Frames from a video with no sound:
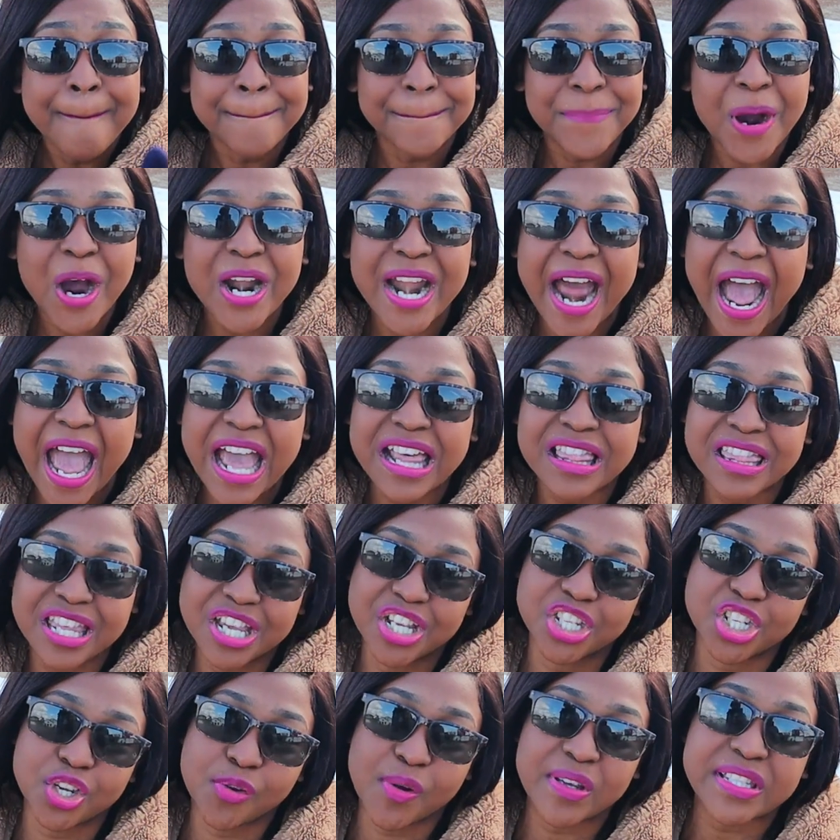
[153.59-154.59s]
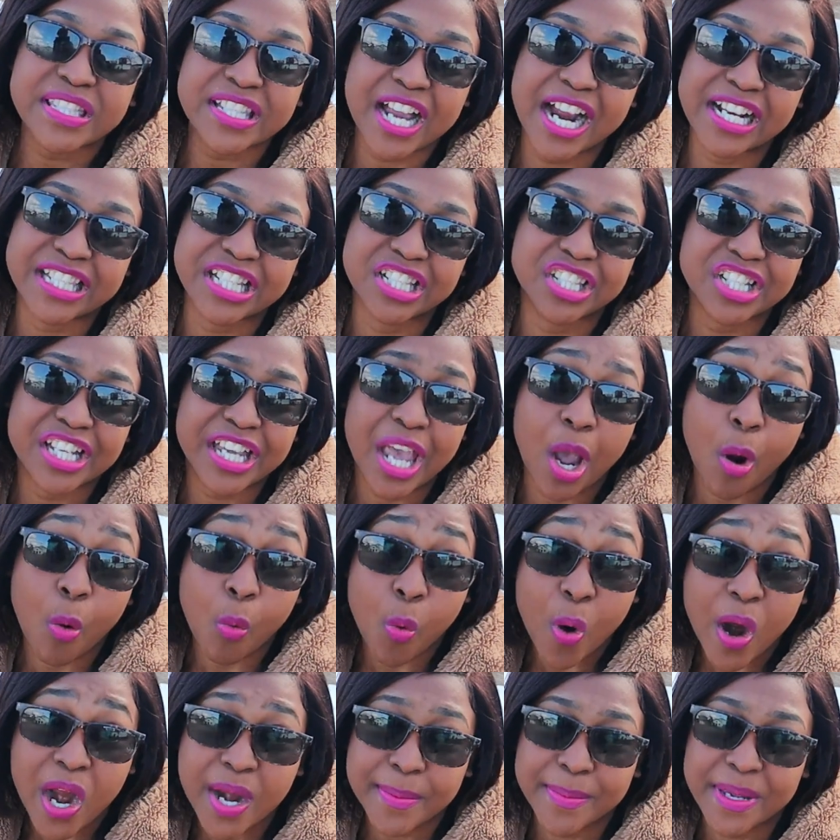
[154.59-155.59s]
But I think she was starting to get
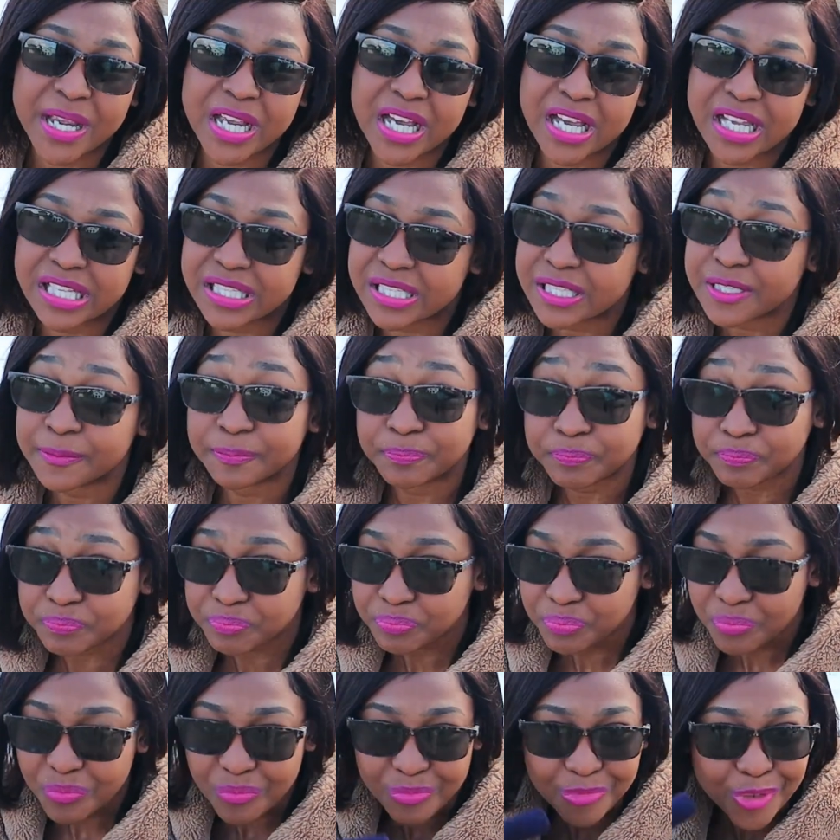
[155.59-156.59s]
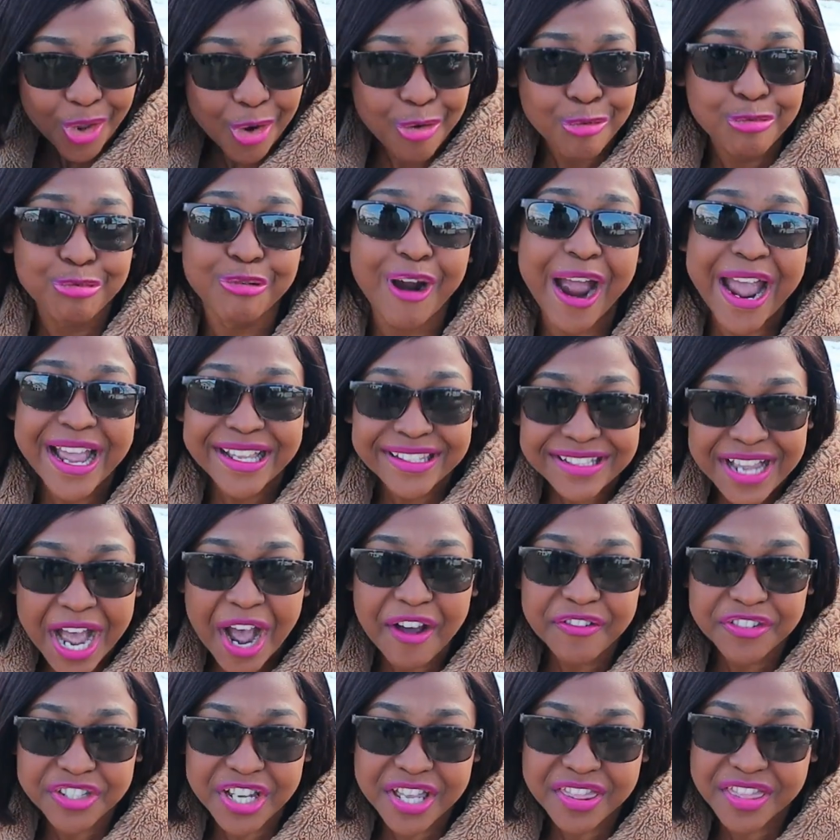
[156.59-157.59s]
worried, because right
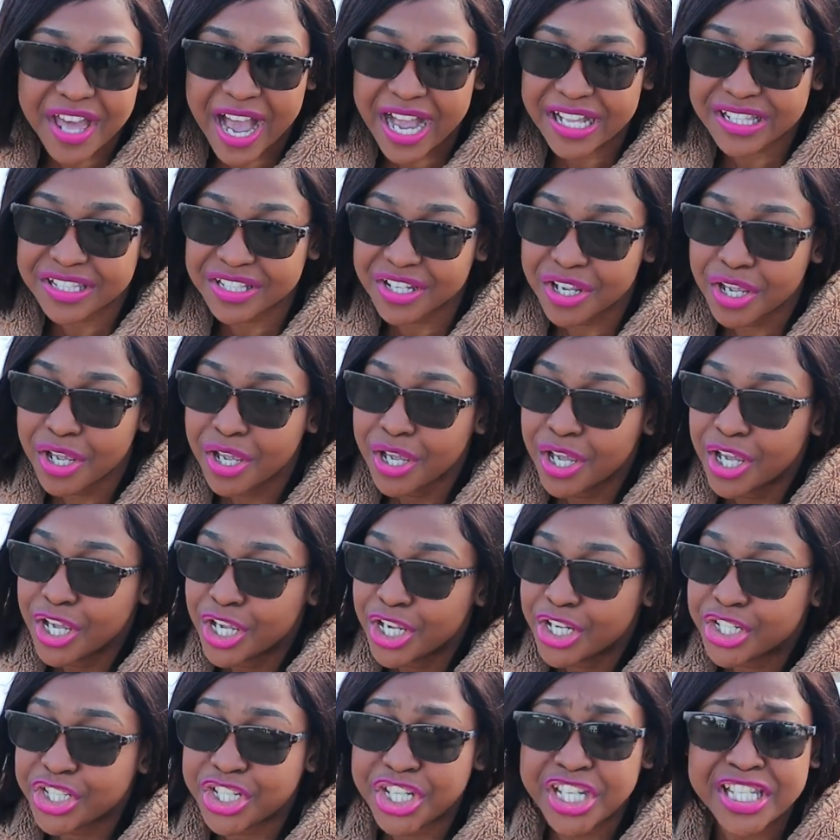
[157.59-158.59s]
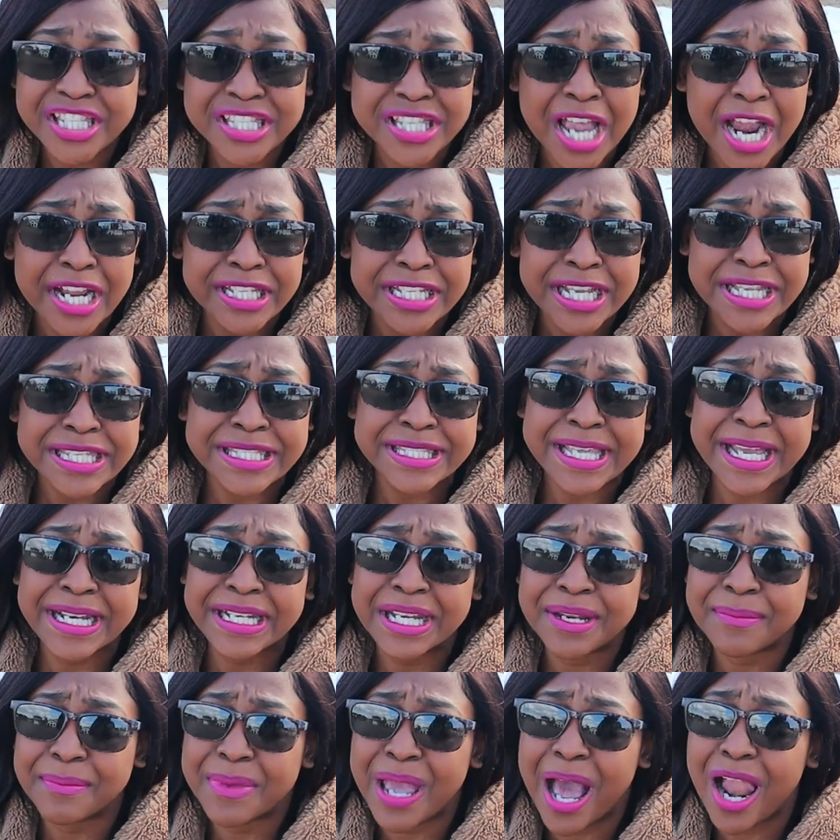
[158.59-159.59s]
after that she started
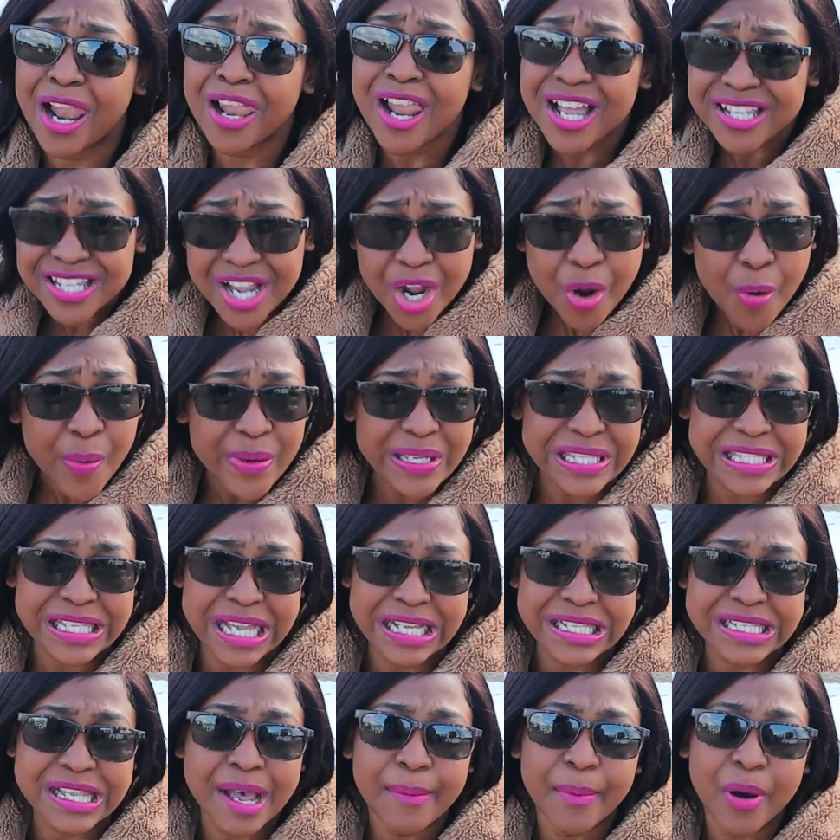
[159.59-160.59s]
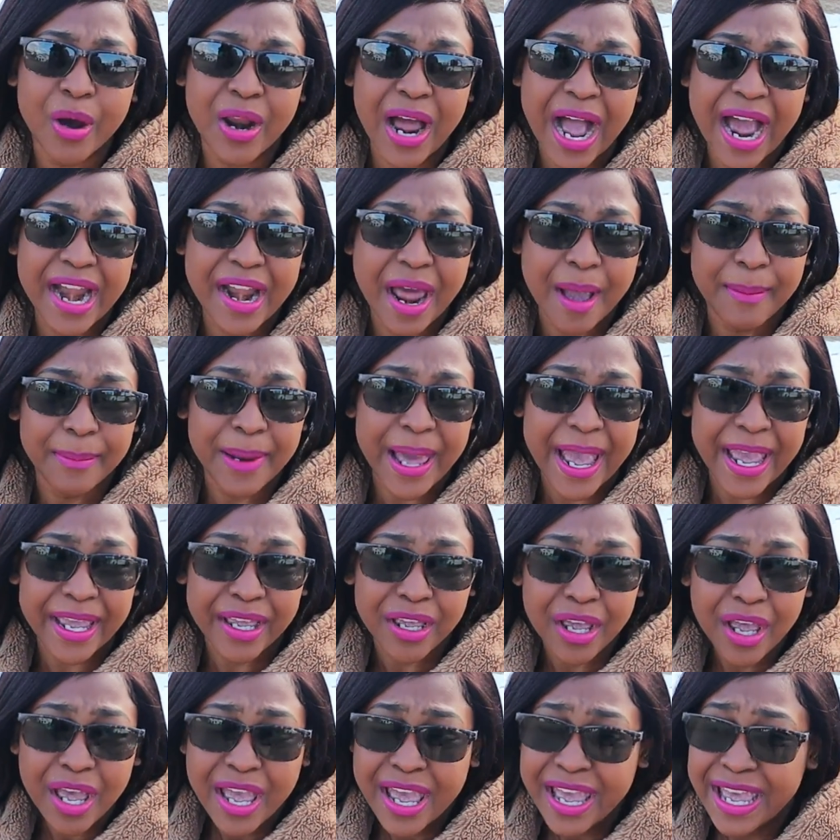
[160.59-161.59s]
sending me a lot of questions about Adam,
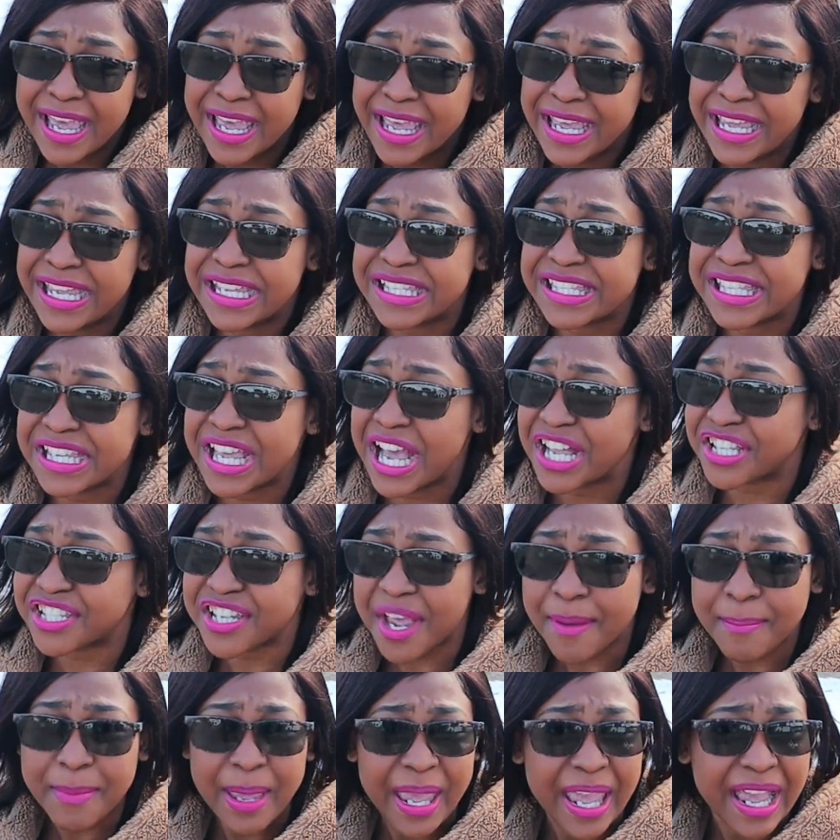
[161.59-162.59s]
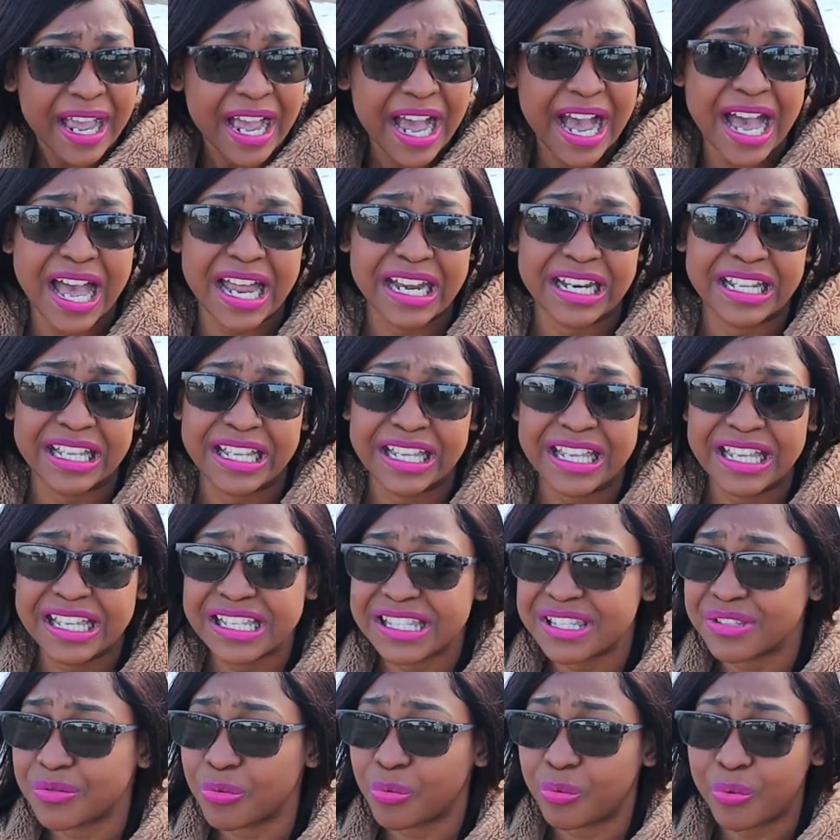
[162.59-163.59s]
like, is he a Jamaican,
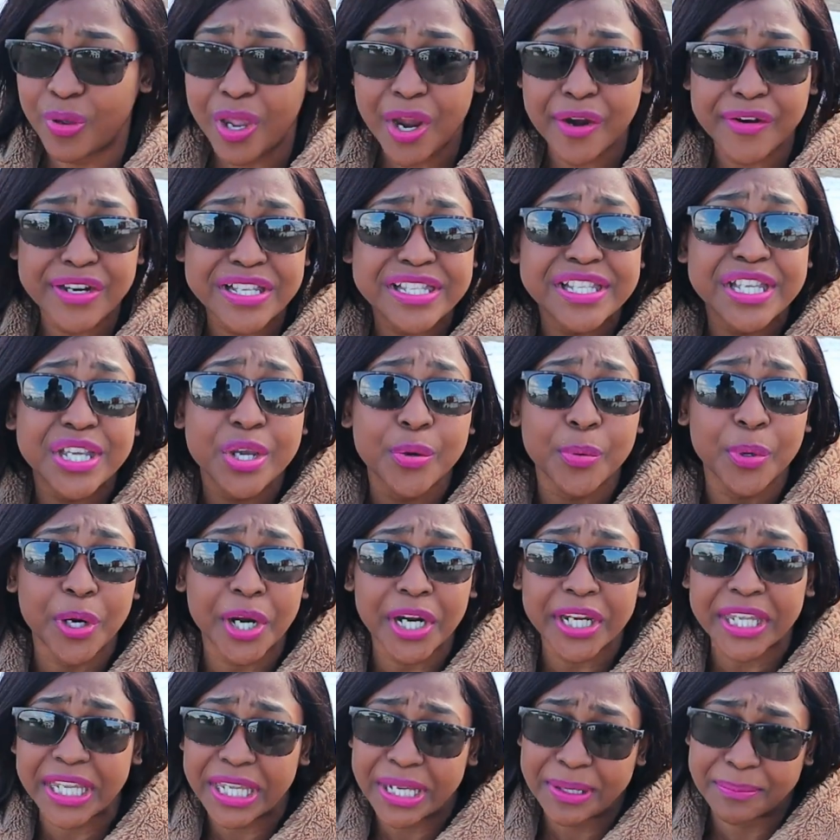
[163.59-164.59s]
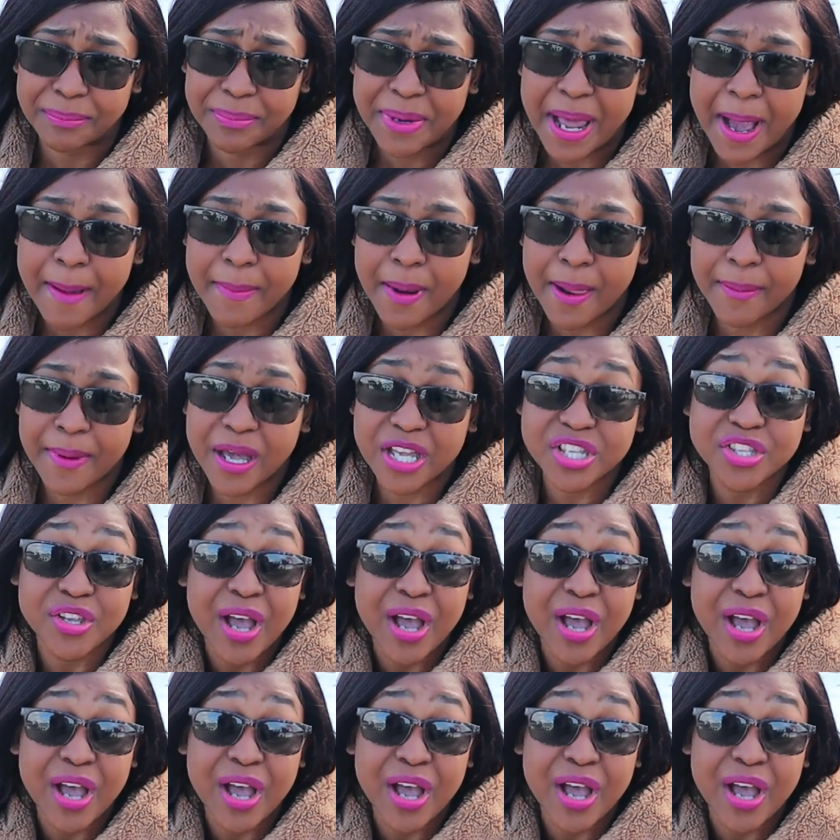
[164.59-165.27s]
is where is he working, blah blah blah.